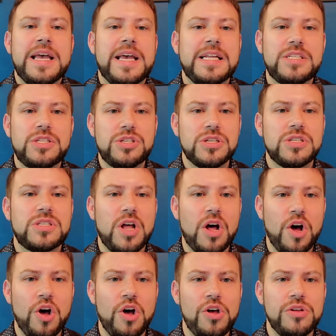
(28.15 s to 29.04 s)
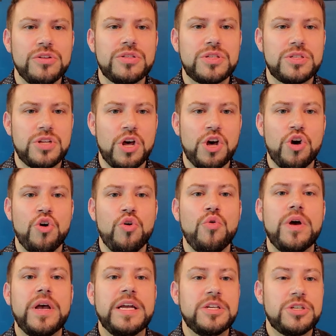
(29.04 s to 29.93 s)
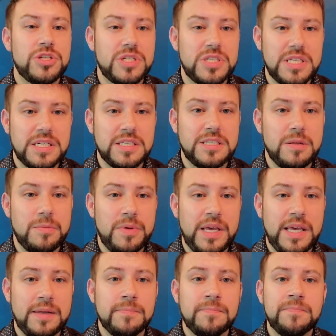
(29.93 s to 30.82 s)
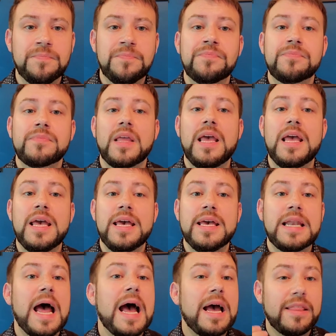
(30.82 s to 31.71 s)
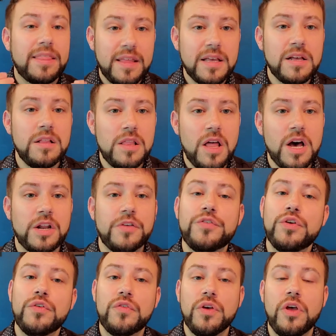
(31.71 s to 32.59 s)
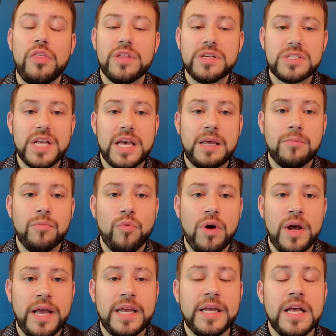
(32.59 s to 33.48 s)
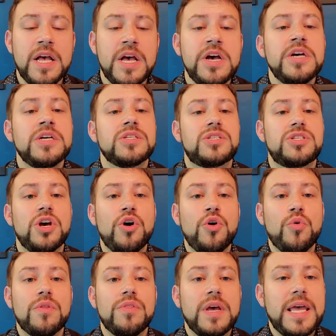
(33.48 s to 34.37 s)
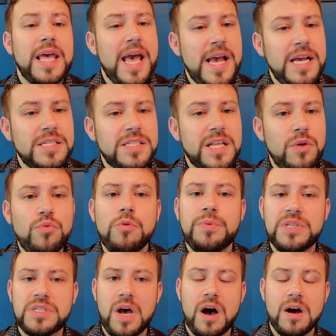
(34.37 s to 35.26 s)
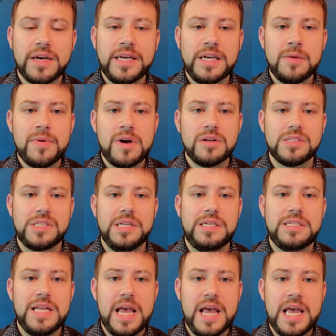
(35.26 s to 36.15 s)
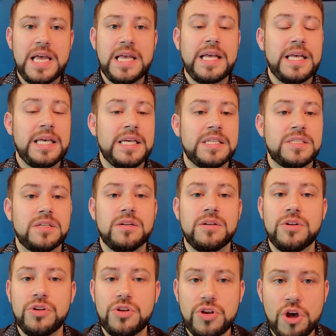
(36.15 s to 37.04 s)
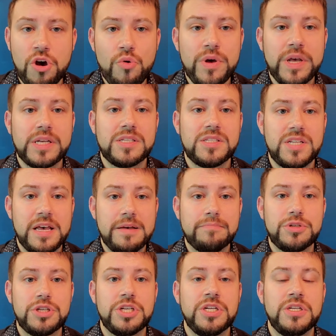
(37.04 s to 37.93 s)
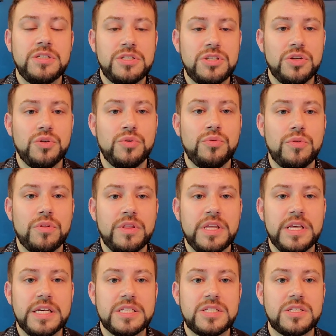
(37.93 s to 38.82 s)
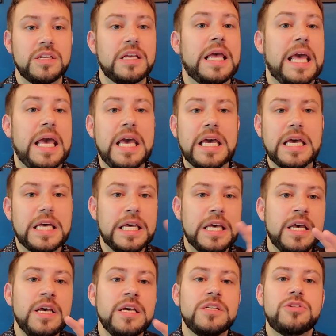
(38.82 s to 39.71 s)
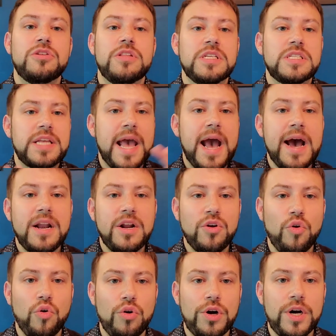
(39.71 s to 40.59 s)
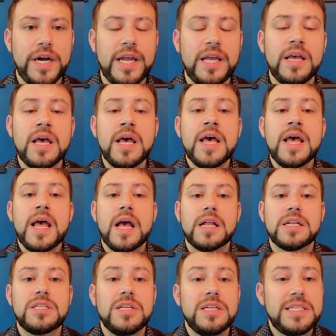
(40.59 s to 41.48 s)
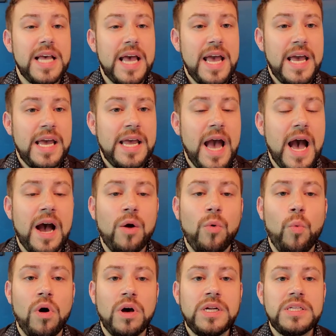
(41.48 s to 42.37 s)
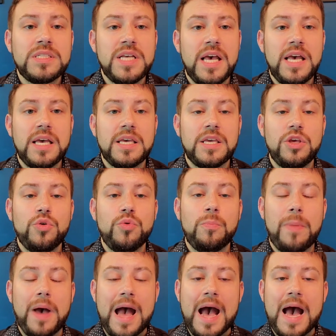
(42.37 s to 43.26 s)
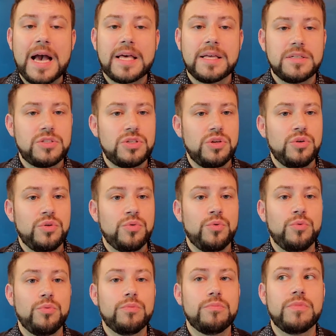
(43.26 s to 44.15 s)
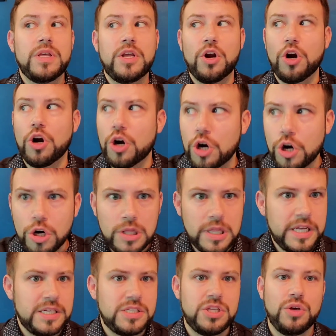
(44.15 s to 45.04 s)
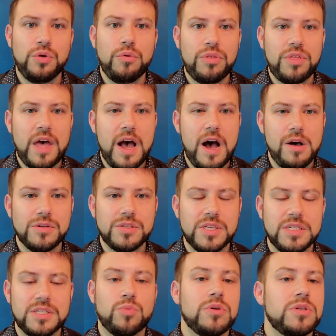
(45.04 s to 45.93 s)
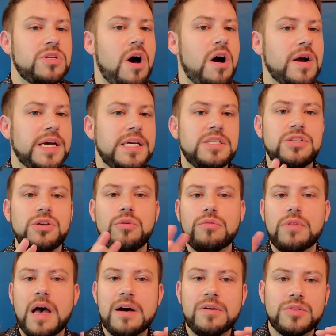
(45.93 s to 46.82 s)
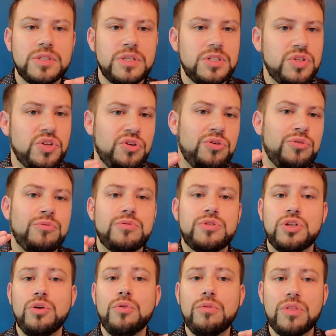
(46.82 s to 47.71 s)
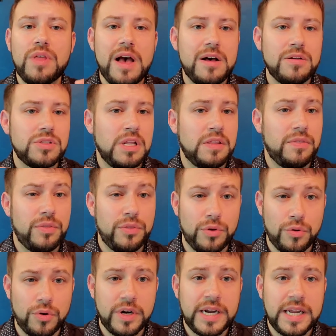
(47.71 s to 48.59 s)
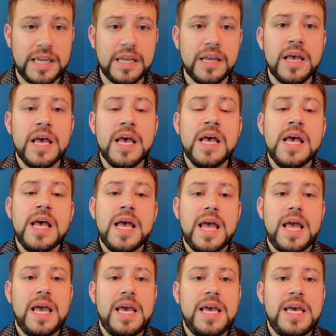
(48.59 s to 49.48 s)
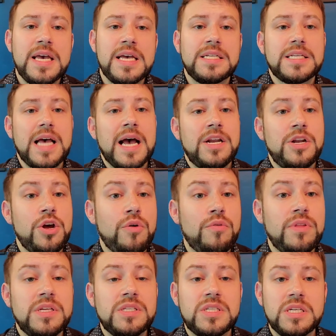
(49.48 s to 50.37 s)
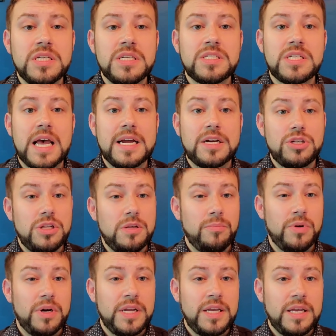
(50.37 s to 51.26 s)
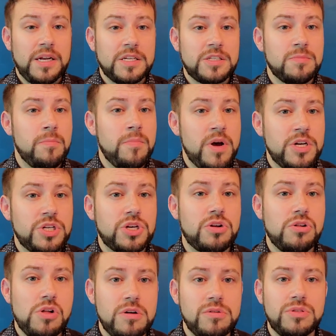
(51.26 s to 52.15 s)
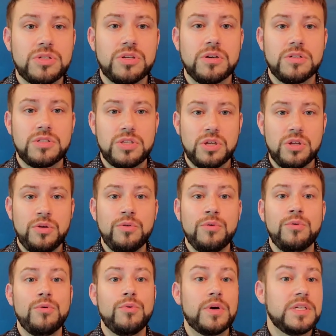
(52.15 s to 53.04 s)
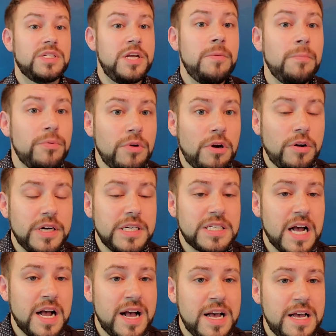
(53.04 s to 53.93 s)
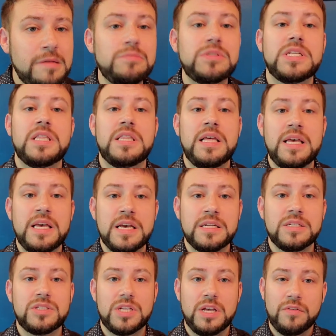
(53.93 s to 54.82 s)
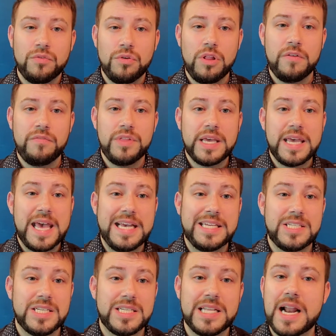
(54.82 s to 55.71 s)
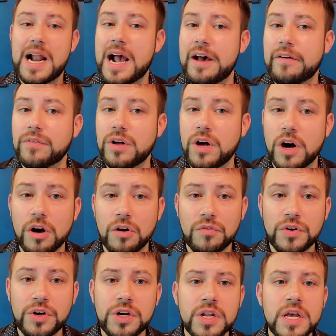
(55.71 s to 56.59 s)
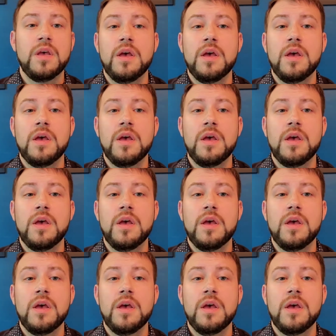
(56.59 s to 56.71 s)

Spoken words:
It's just all so interesting to me. And I think a lot of you feel the same way. So the case that we'll be talking about today is no exception to this kick, to this category. Today, I want to take you back to the early 2000s. We're talking 2002, 2003. And I know this is actually bringing us much closer to contemporary times than several of the cases that I have covered.